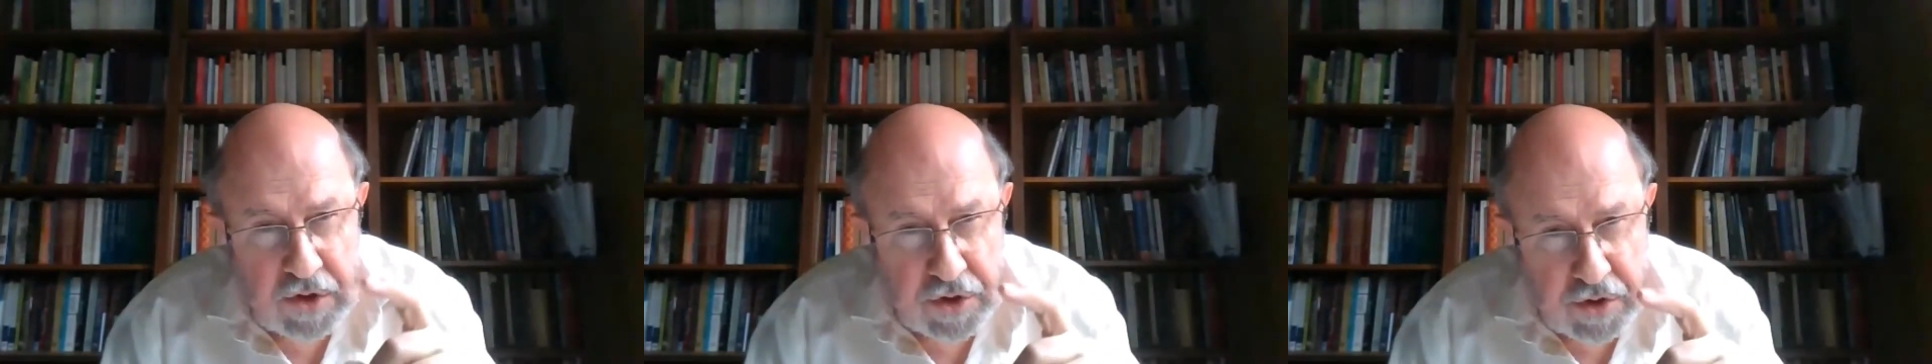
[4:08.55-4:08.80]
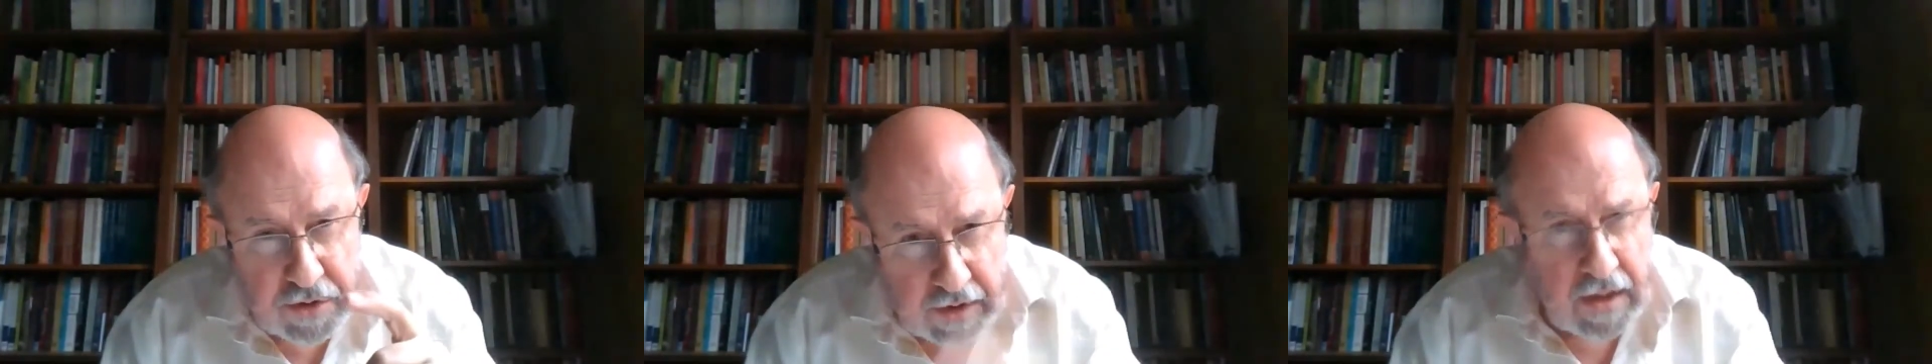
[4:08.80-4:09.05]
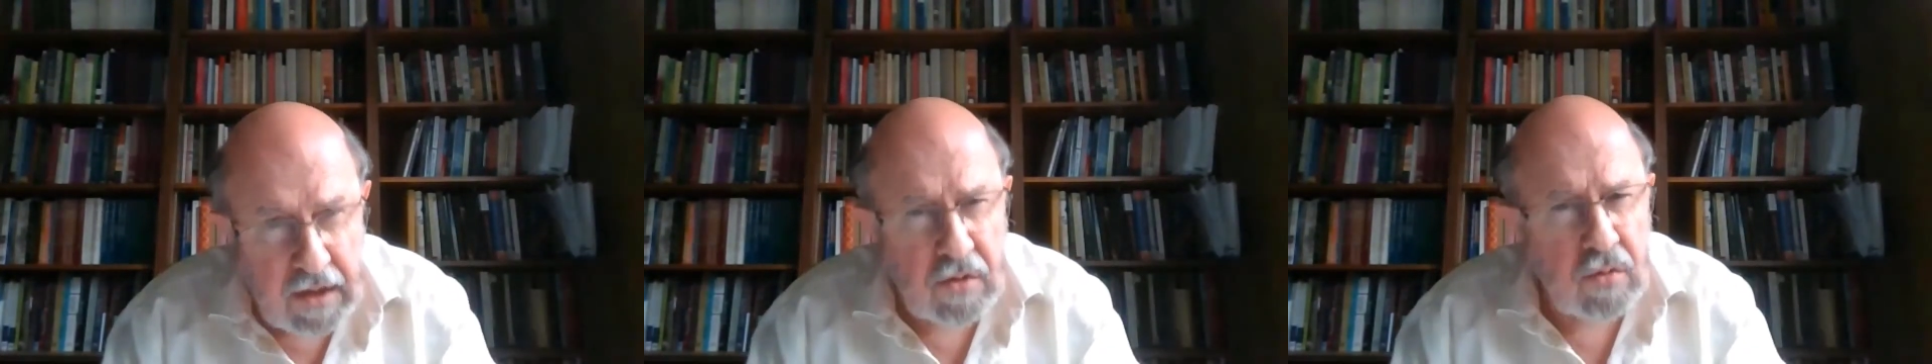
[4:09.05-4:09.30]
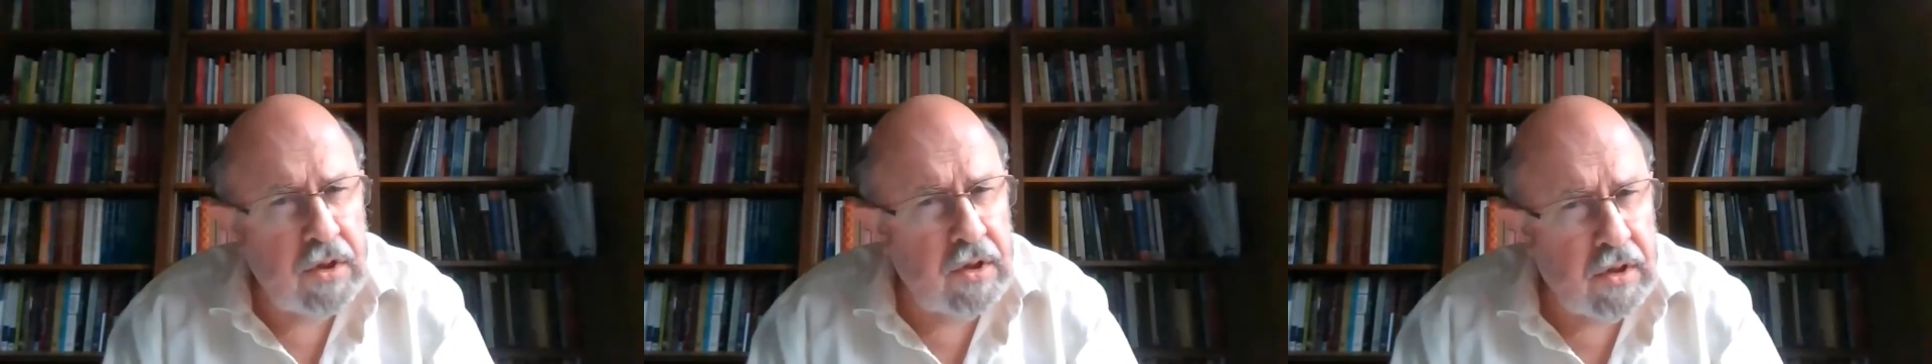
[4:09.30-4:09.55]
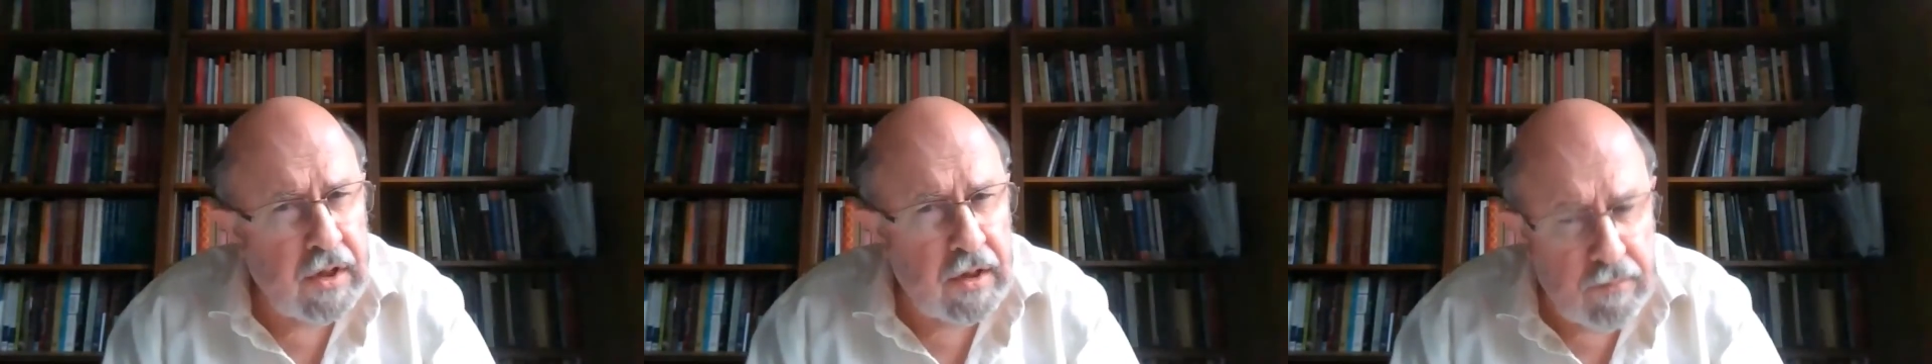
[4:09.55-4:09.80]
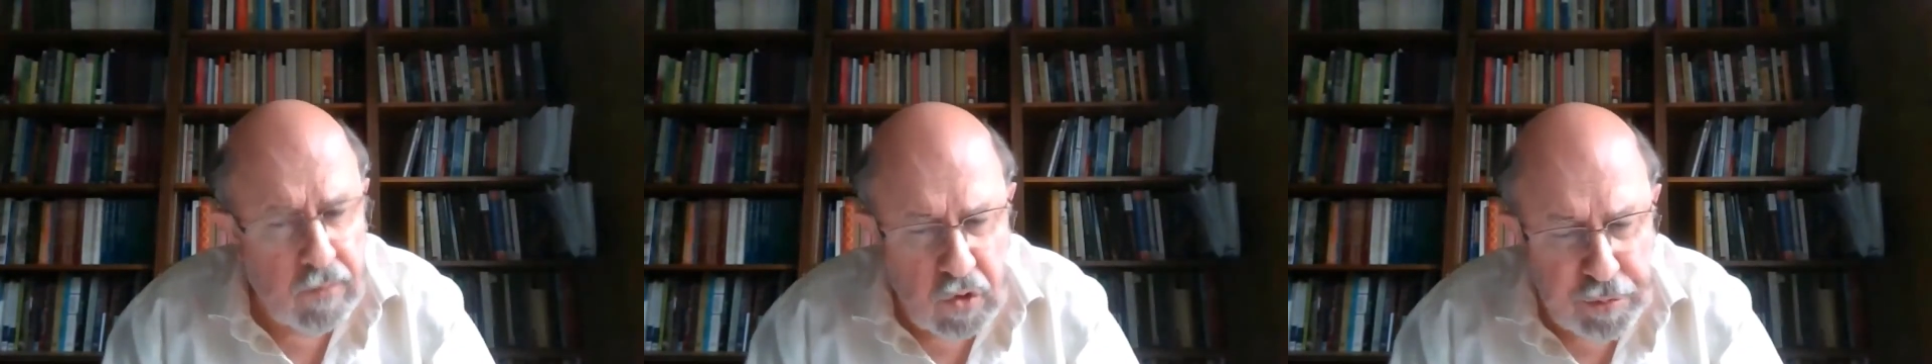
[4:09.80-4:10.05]
or much
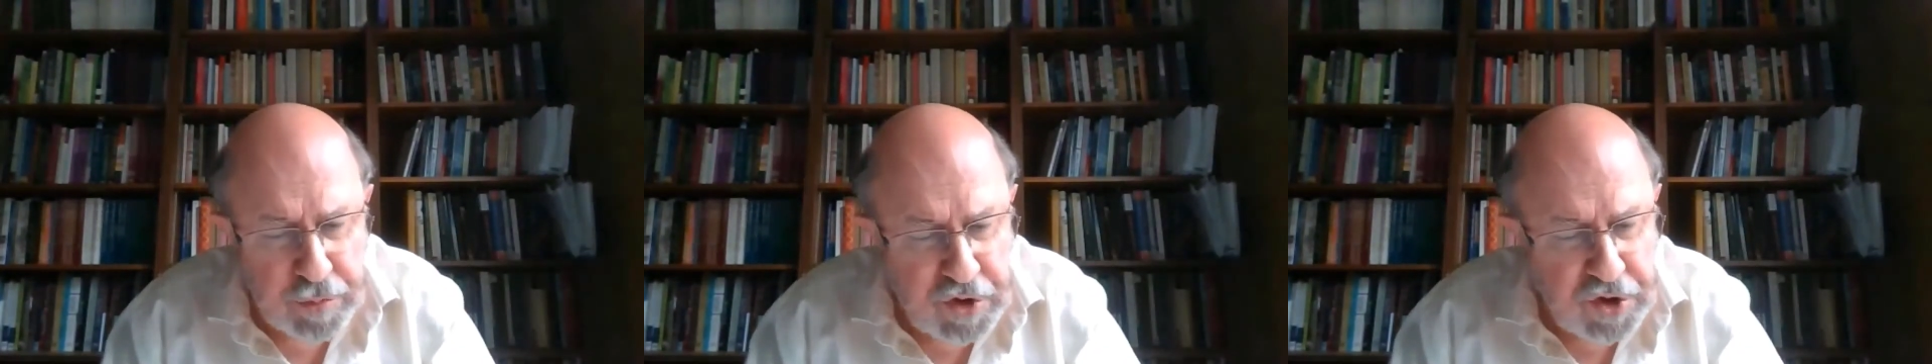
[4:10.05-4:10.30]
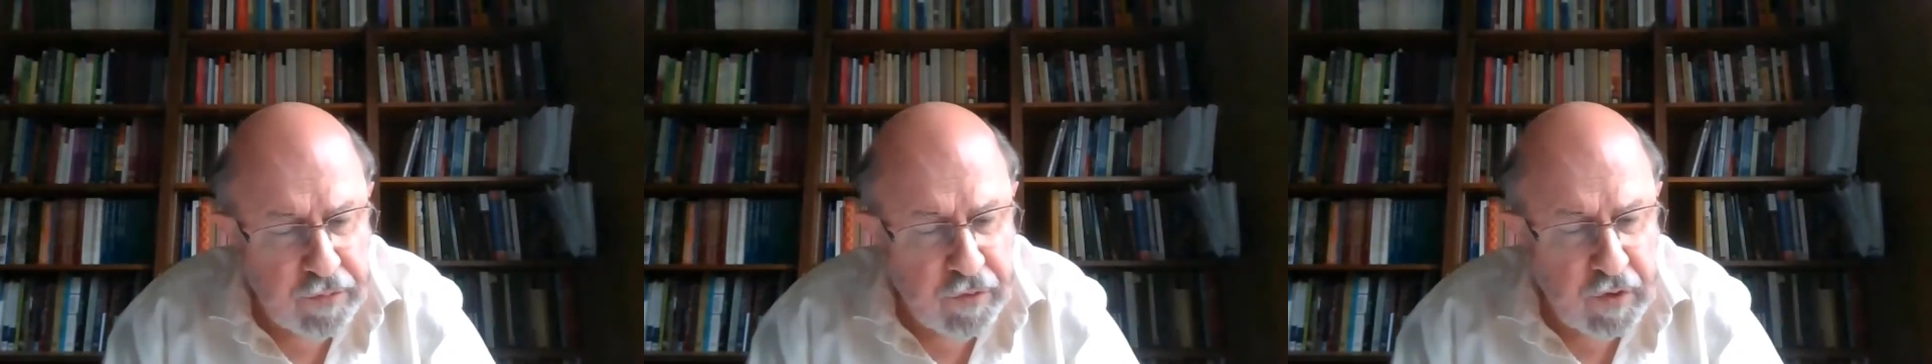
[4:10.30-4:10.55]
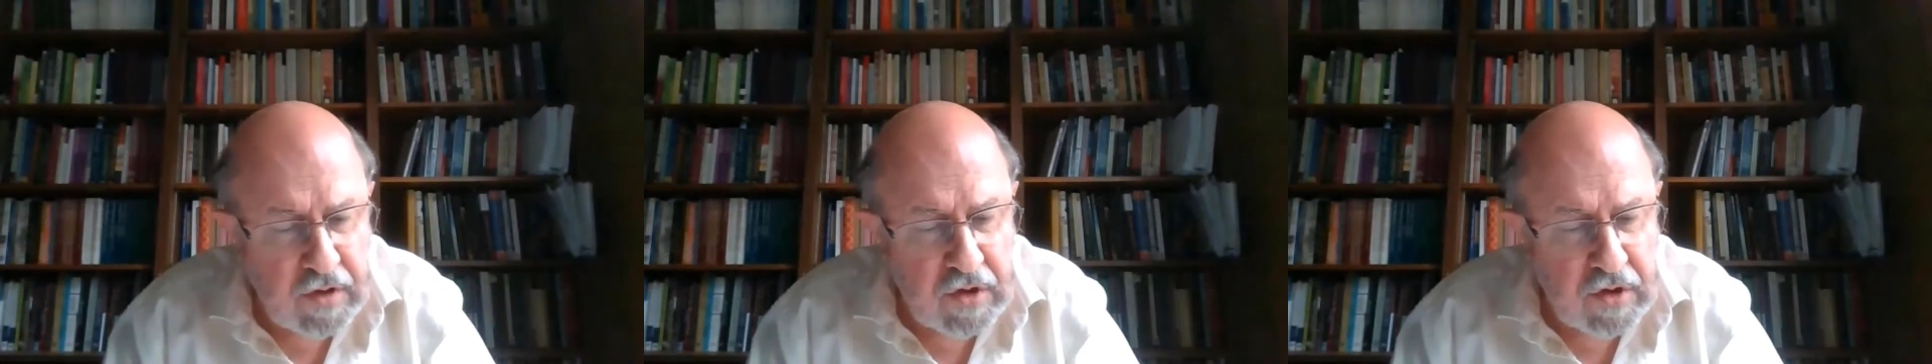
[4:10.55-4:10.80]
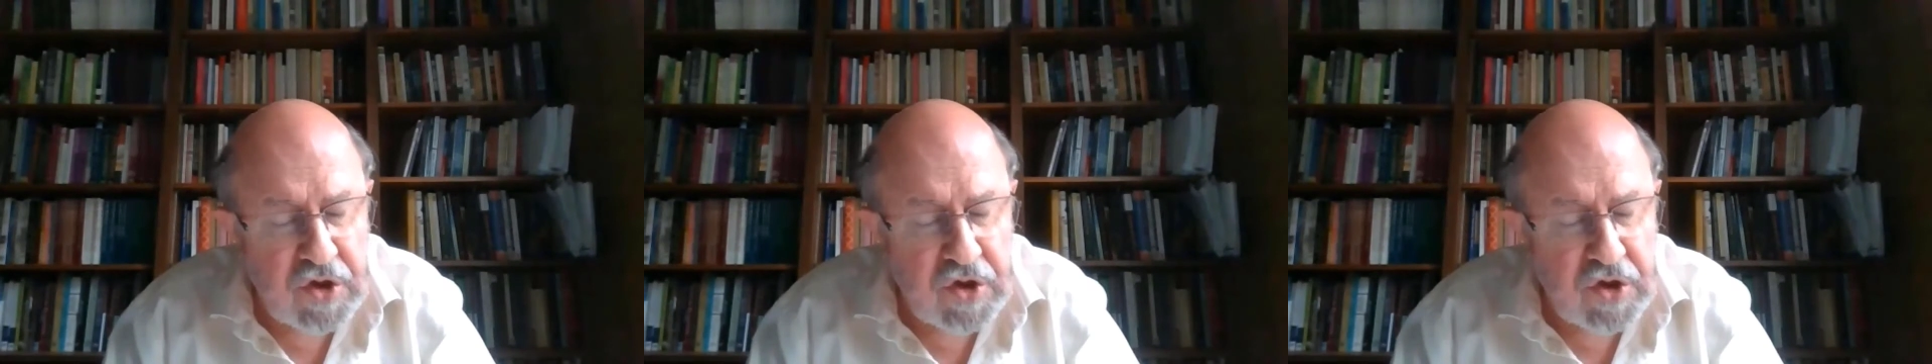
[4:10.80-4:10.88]
narrower and more specific